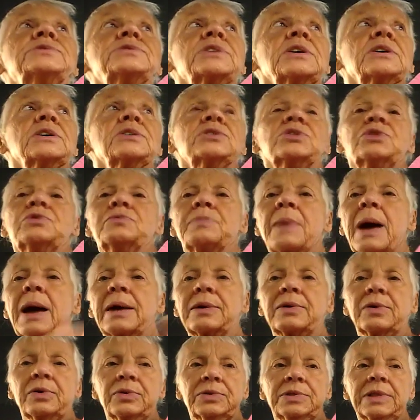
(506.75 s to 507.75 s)
good luck
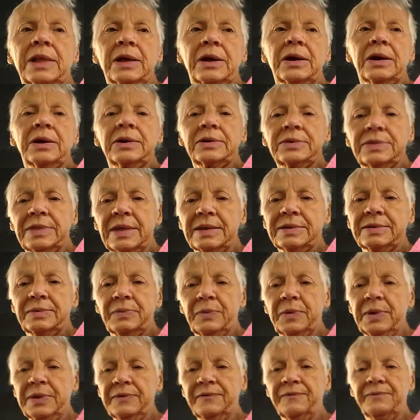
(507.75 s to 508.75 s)
that we
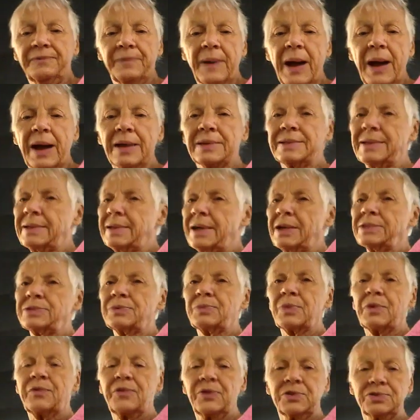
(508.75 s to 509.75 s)
finally got the
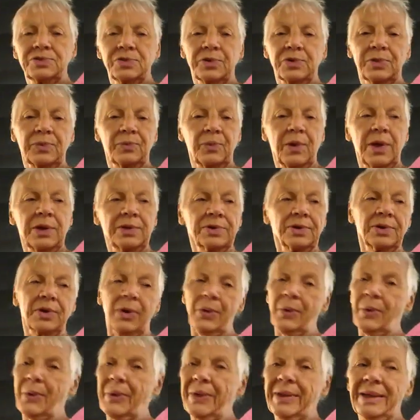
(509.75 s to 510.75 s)
refrigerator going and
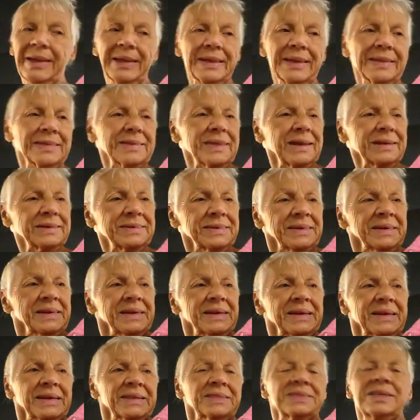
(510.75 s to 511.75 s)
that things are
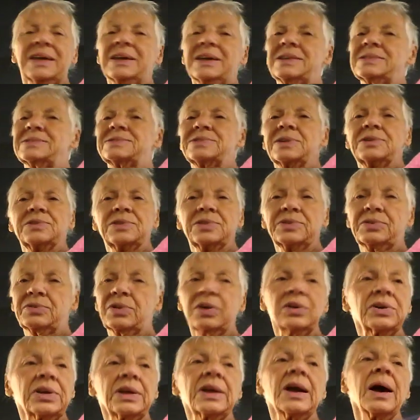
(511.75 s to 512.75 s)
looking up
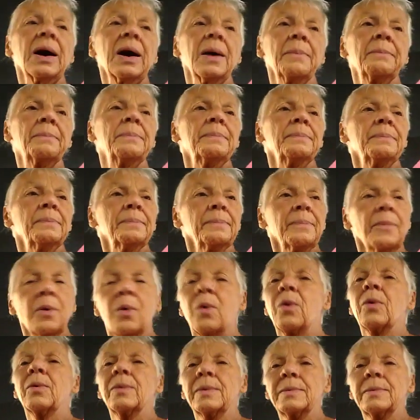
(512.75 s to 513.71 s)
more and more.